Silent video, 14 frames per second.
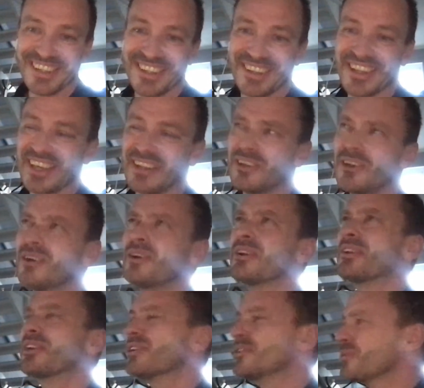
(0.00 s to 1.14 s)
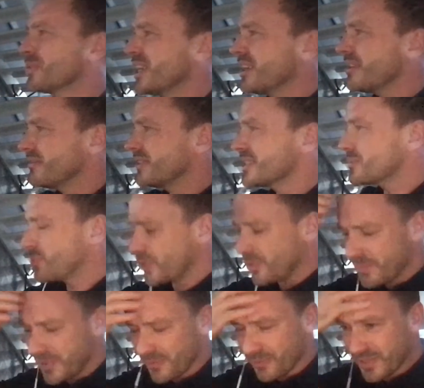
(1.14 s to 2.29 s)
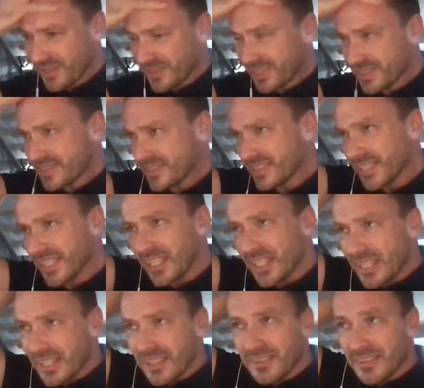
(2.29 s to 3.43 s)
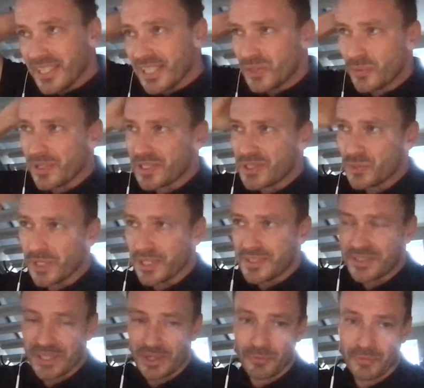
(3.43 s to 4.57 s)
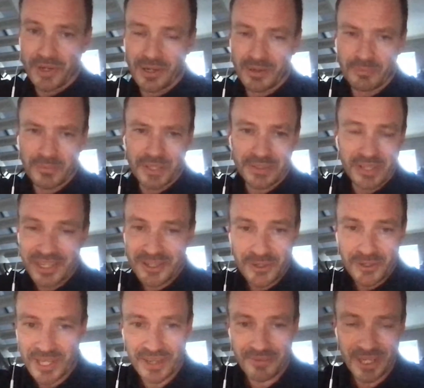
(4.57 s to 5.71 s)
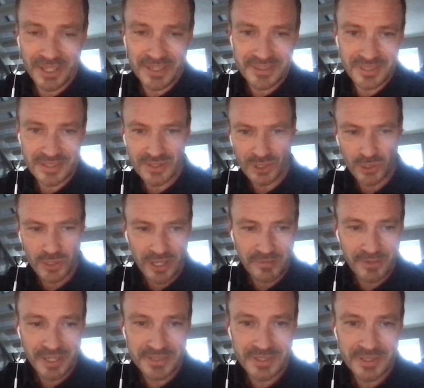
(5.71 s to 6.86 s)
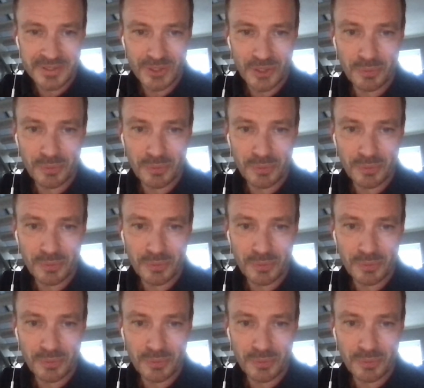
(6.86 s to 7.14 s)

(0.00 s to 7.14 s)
And then, oh no, we have this problem with this network switch somewhere, but I don't have access. Do you have access?